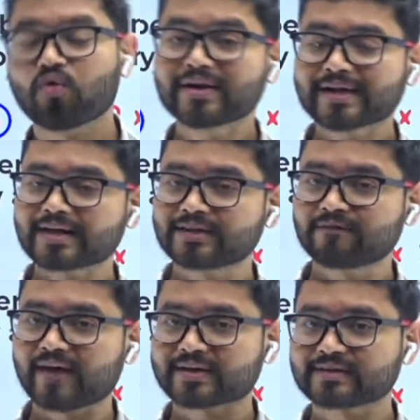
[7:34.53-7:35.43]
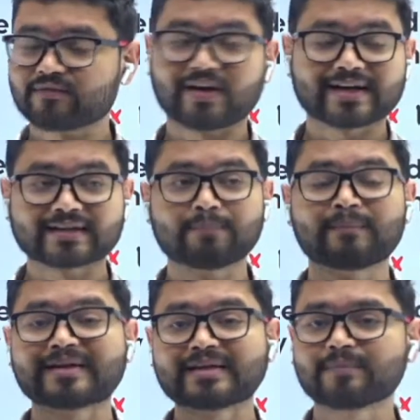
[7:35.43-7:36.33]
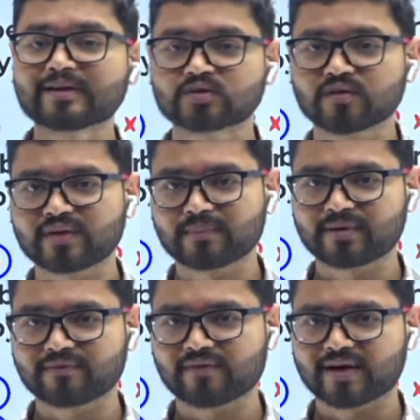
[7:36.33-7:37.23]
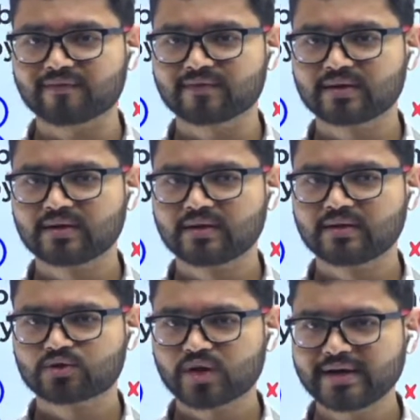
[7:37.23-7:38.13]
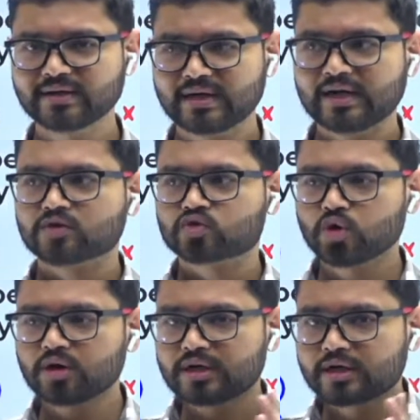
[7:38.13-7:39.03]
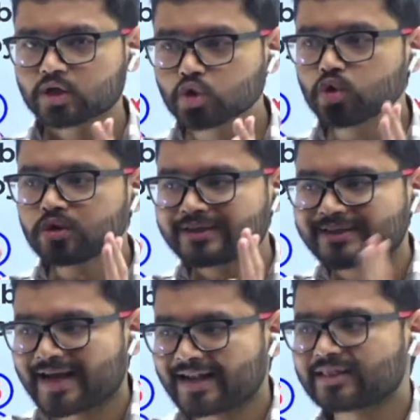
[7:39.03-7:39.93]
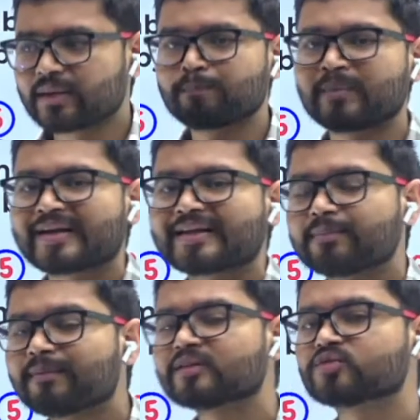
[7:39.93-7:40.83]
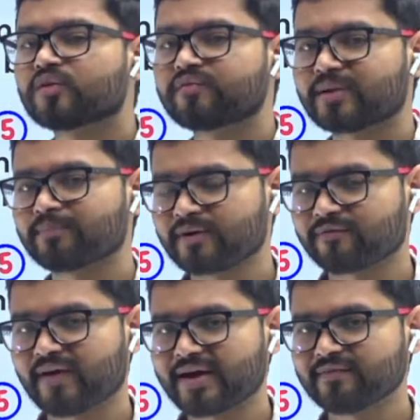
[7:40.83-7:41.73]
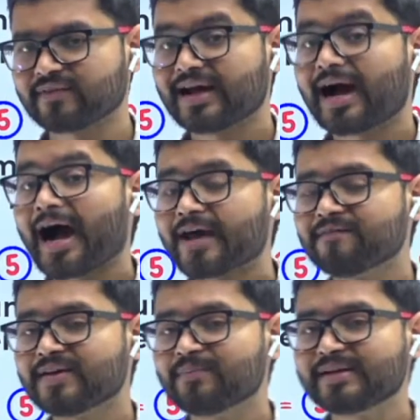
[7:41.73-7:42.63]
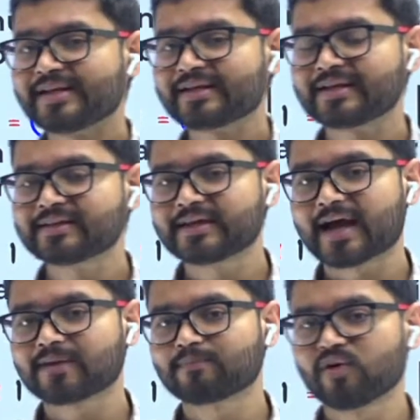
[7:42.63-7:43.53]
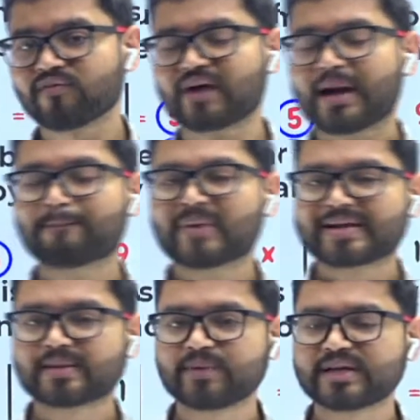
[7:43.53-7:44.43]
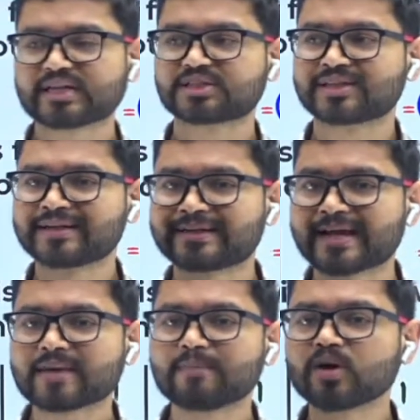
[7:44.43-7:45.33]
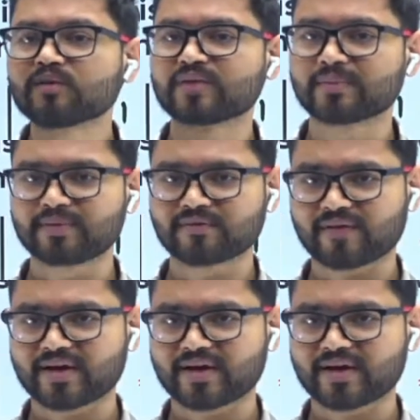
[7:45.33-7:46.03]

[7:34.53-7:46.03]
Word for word: what are the fact what are the multiples of number 5 right so to tell the multiples of number 5 i will be taking the help of multiplication table of number